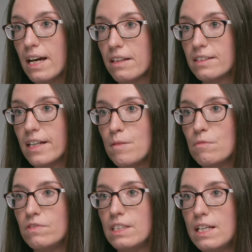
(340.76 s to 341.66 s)
at the
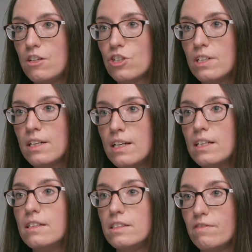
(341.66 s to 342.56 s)
time of donation
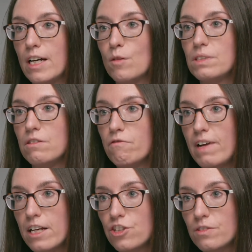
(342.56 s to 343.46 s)
developed
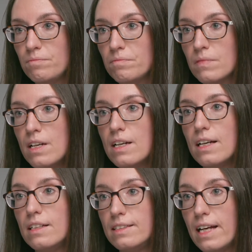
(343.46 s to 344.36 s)
infection,
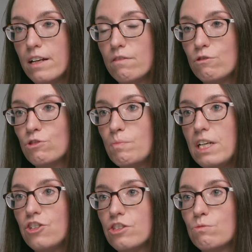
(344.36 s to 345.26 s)
and 10 of those
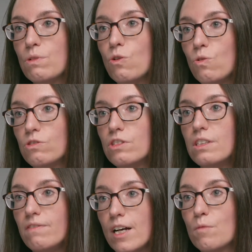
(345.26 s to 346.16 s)
patients went on to
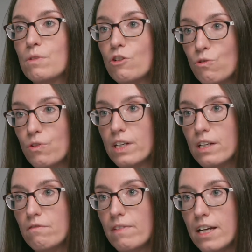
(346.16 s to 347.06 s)
develop
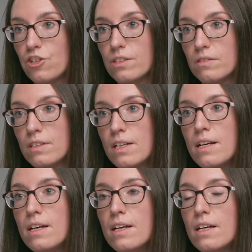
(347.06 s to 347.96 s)
chronic infection.
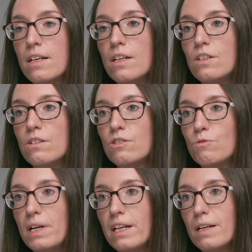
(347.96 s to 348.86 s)

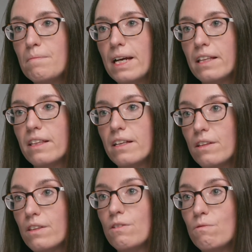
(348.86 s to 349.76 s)
So bearing in mind
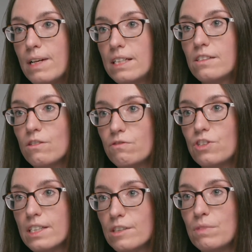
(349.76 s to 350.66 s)
that the risk of
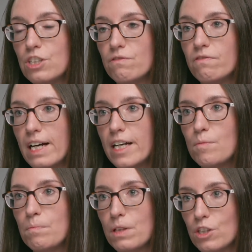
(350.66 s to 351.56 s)
transmission
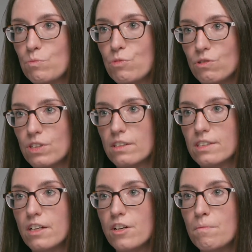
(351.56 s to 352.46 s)
via blood
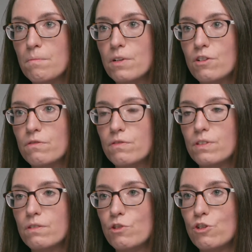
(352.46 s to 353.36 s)
products, a number
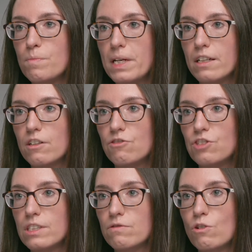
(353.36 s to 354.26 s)
of European
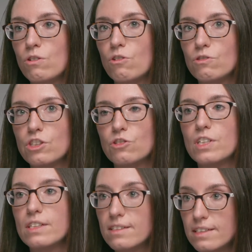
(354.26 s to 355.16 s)
countries have gone on to
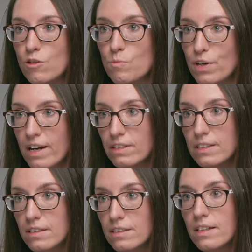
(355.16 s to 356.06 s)
look at
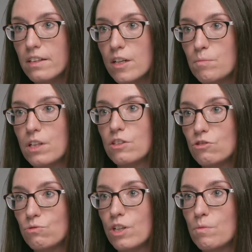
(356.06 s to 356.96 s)
seroprevalence in their
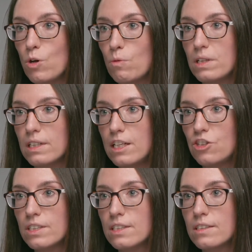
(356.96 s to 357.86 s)
blood donor
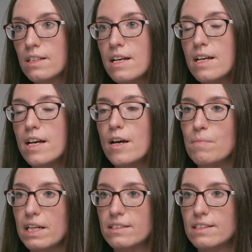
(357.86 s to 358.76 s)
populations. And
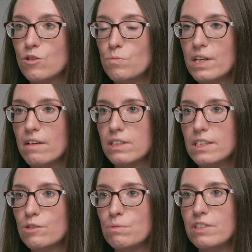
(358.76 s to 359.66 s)
by
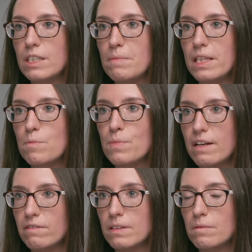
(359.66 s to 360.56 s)
seroprevalence, we really mean
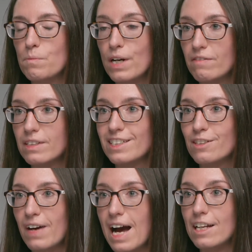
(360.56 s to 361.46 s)
the prevalence
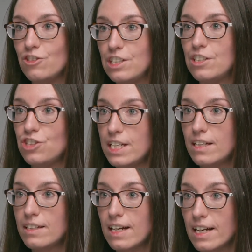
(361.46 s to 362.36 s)
of
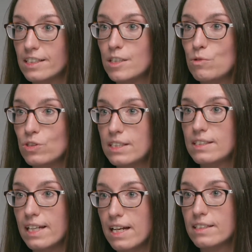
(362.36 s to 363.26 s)
IgG
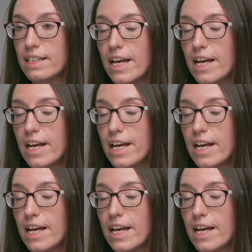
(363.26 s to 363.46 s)
antibodies against the